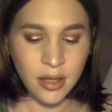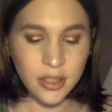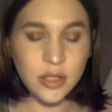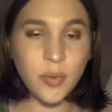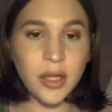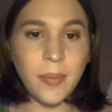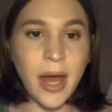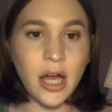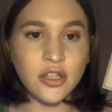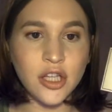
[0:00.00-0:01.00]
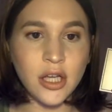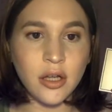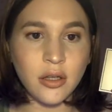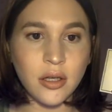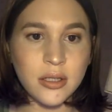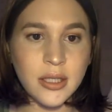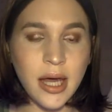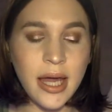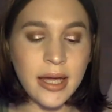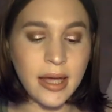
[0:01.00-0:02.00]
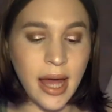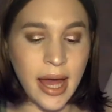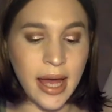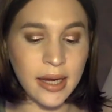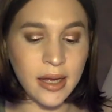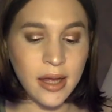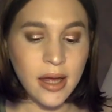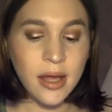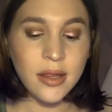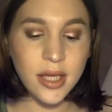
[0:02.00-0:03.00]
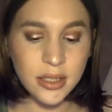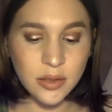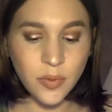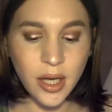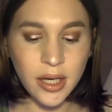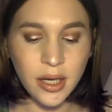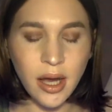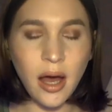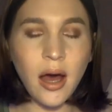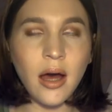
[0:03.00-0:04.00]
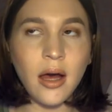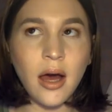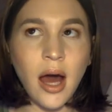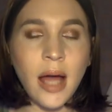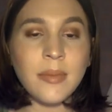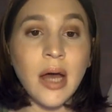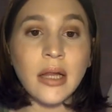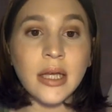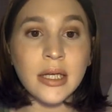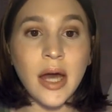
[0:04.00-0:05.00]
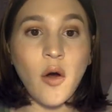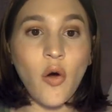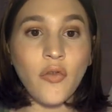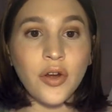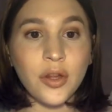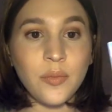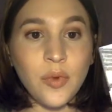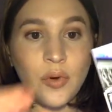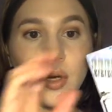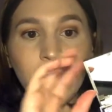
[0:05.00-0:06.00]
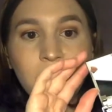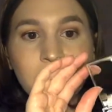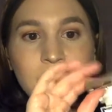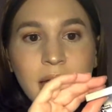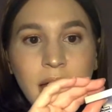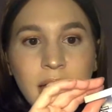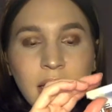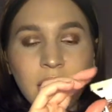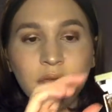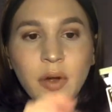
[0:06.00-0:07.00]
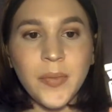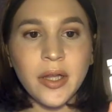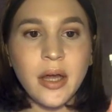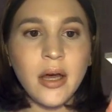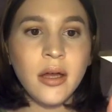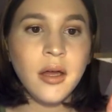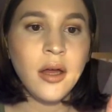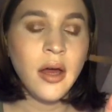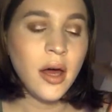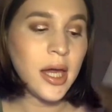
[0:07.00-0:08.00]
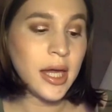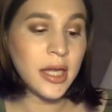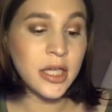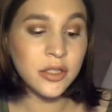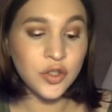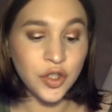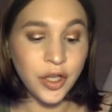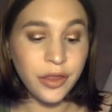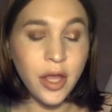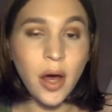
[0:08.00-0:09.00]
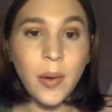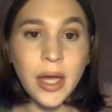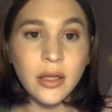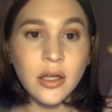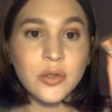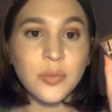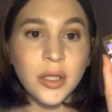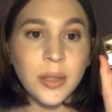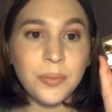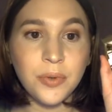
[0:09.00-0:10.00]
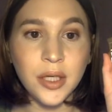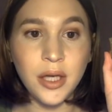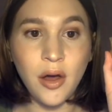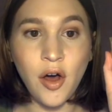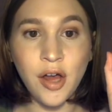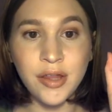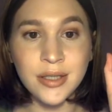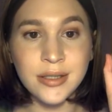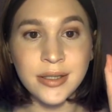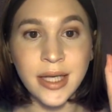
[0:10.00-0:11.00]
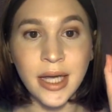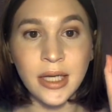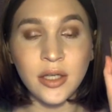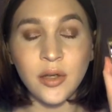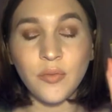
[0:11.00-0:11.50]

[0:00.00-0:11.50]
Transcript: This is what the packaging looks like. And this one, I'm not like over the moon about this highlighting formula. It is good though. It looks really pretty on the skin.